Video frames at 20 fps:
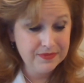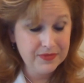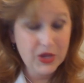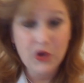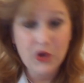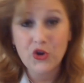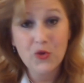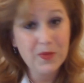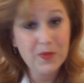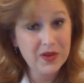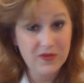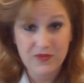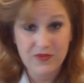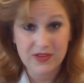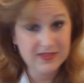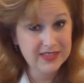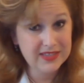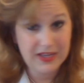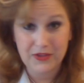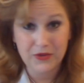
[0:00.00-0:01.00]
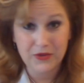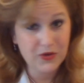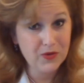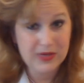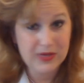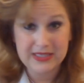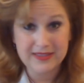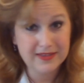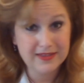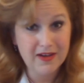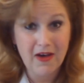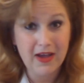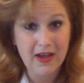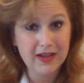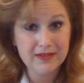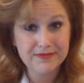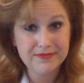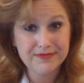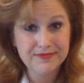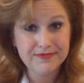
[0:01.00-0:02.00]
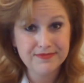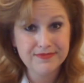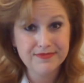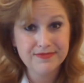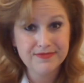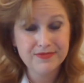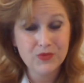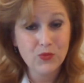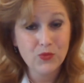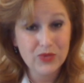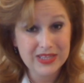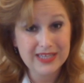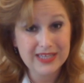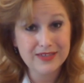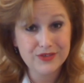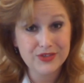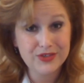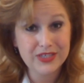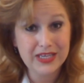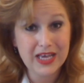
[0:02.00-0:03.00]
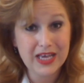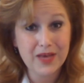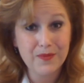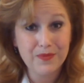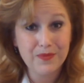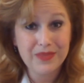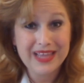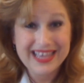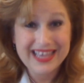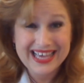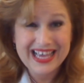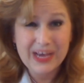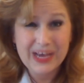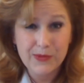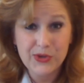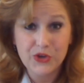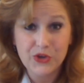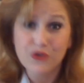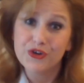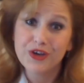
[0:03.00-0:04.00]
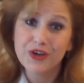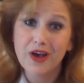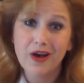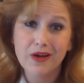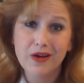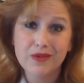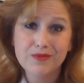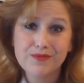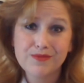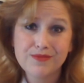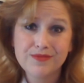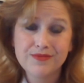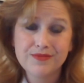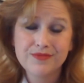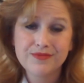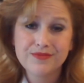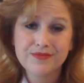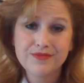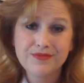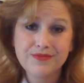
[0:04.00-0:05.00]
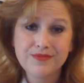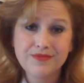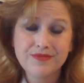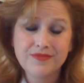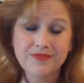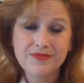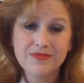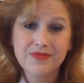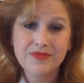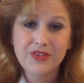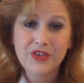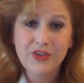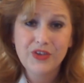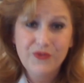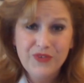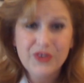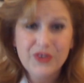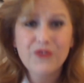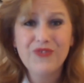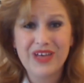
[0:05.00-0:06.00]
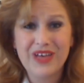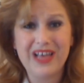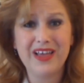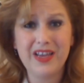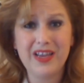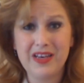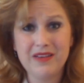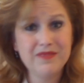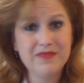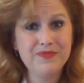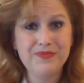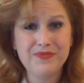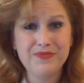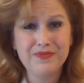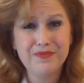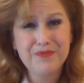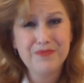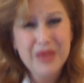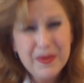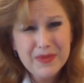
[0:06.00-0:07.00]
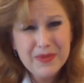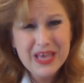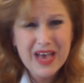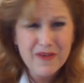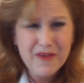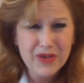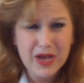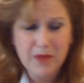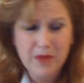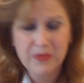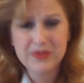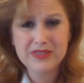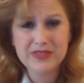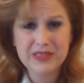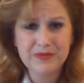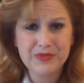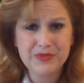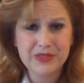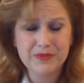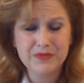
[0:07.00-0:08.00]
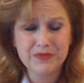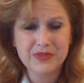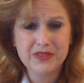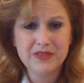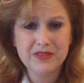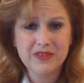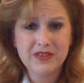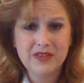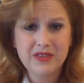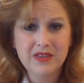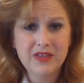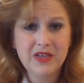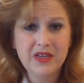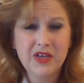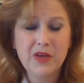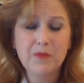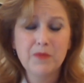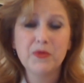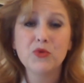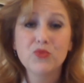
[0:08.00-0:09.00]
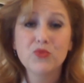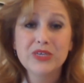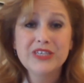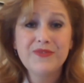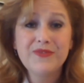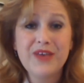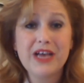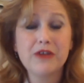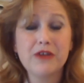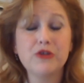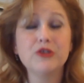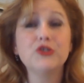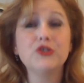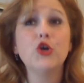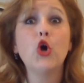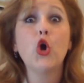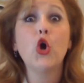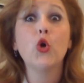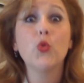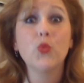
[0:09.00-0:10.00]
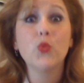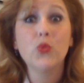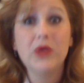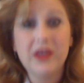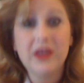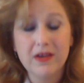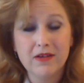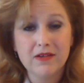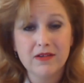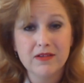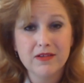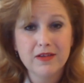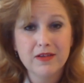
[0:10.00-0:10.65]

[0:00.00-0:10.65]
Nobody feels like they're going to die with HCM when you're young. You feel fine. Maybe you have a couple symptoms. But risk factors are real.